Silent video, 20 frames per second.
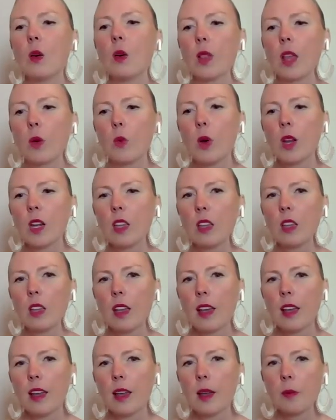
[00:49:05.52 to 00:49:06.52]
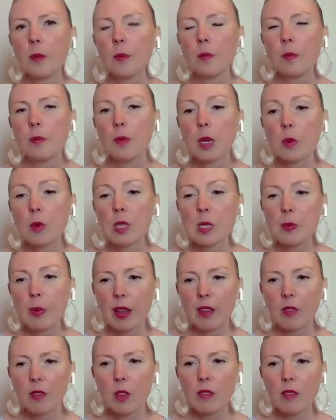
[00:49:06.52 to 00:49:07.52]
Well, I want to be
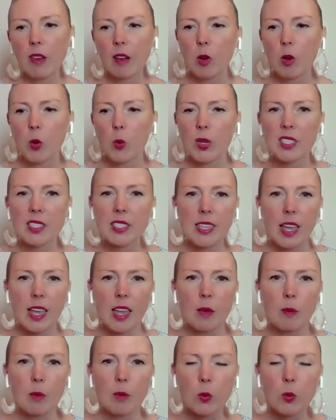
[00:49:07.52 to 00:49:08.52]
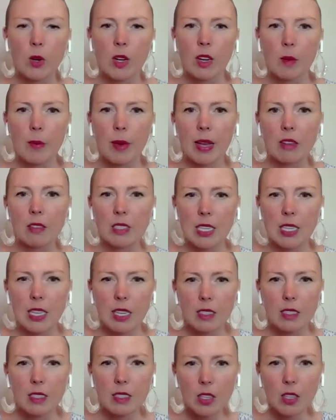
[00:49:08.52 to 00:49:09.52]
respectful of everyone's time, and we're at about
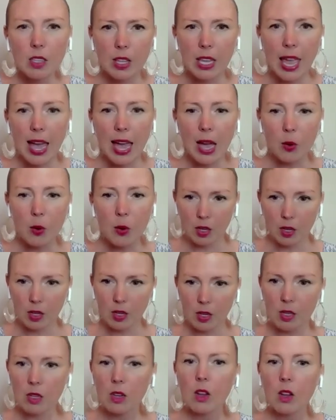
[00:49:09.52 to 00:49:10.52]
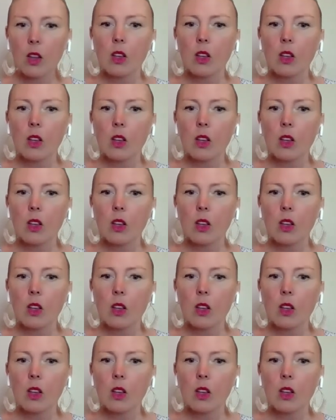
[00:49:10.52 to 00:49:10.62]
10 till the hour.